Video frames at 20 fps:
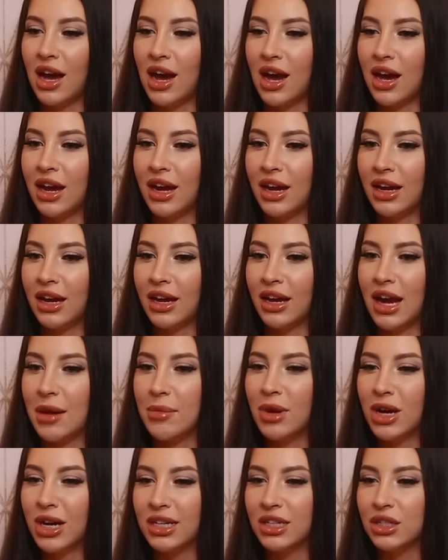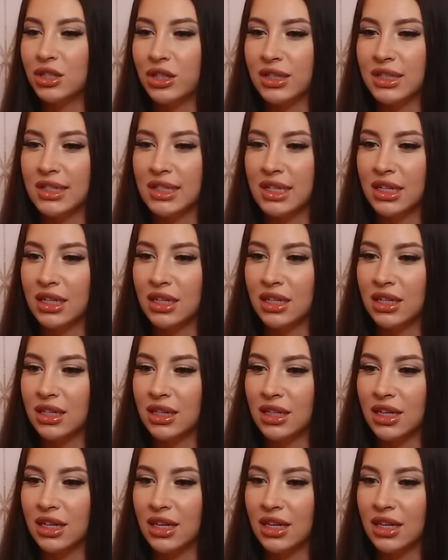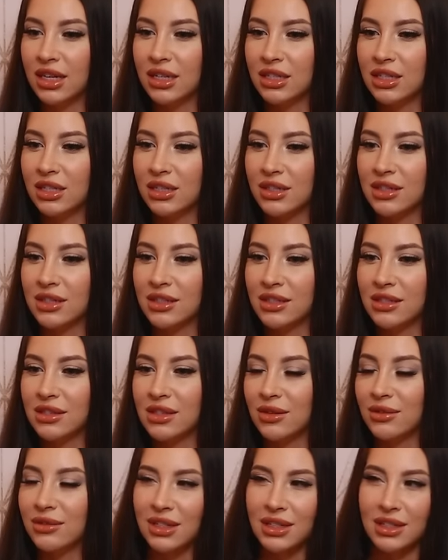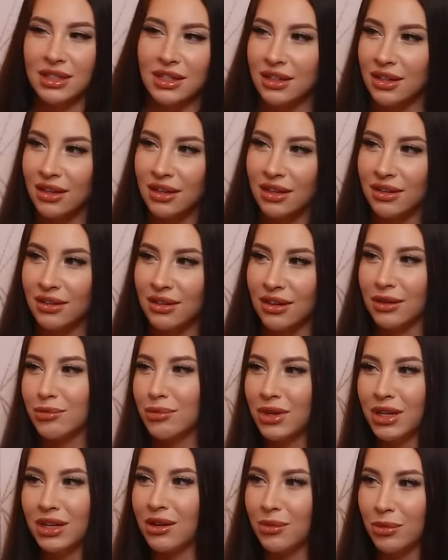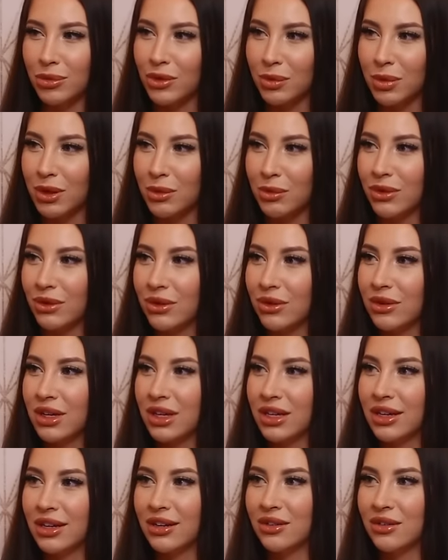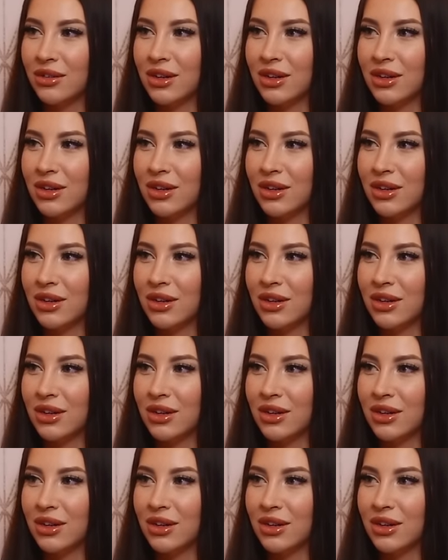I I'm not interested in like just going to dinner and like meeting up with people, you know.